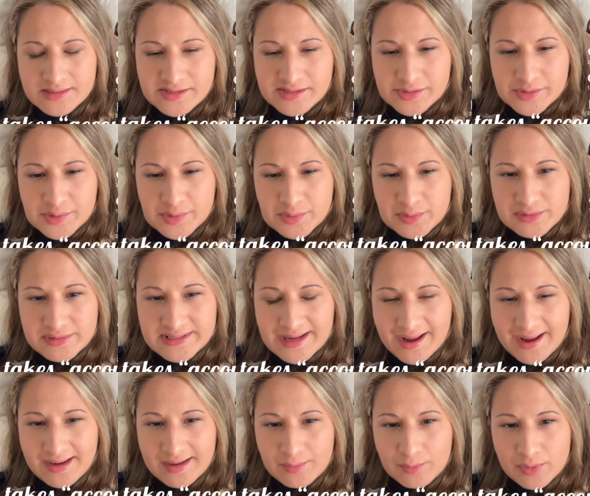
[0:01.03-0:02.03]
So to
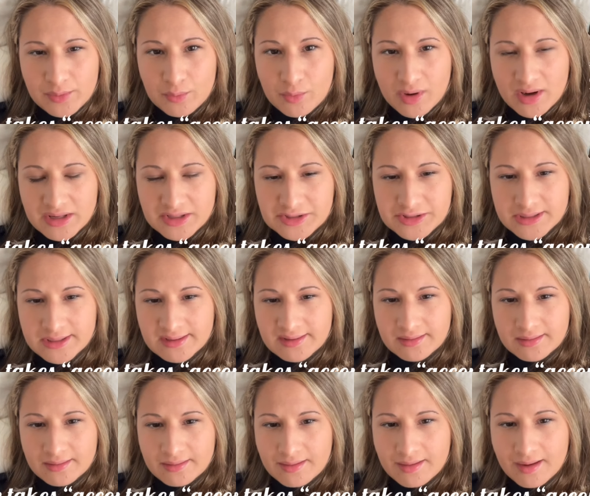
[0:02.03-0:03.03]
anyone
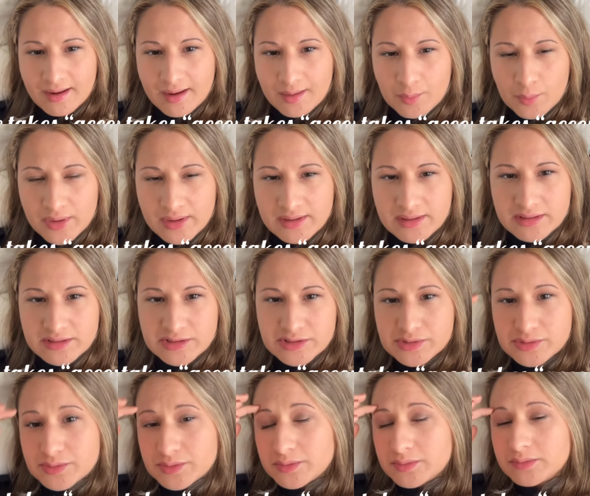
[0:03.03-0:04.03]
watching, I wanted
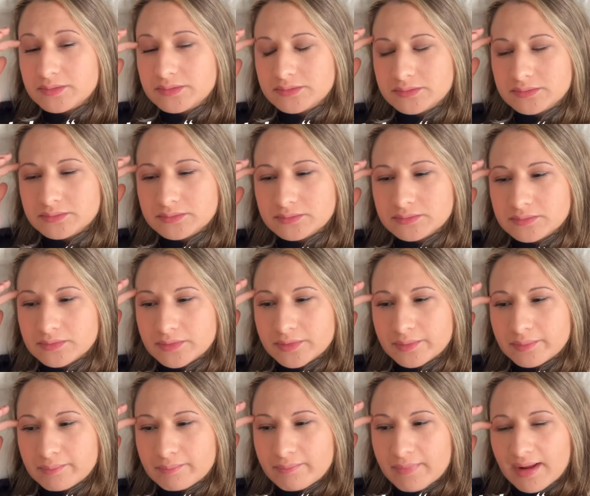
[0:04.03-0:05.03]
to
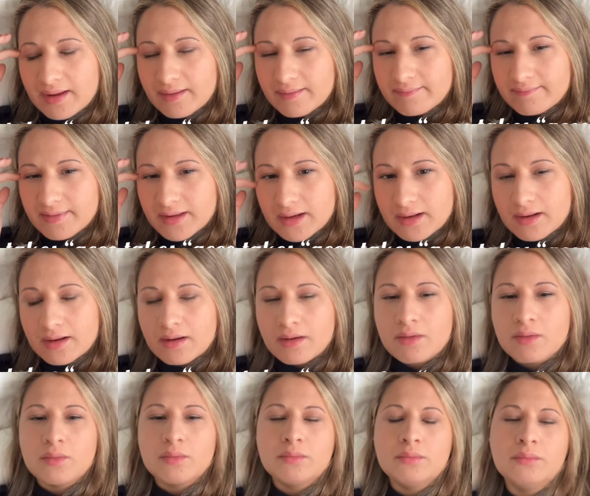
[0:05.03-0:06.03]
make a
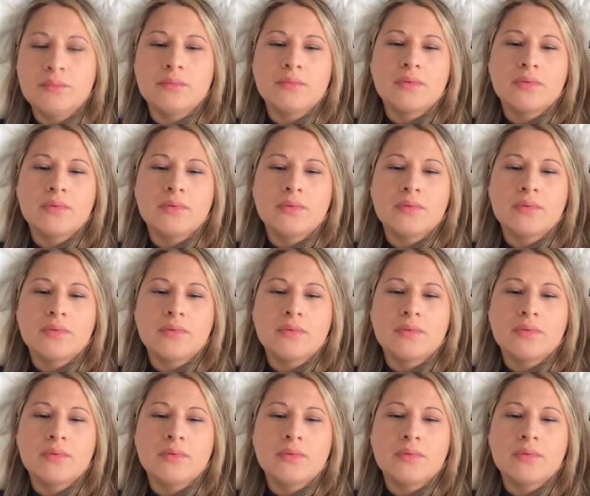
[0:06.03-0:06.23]
video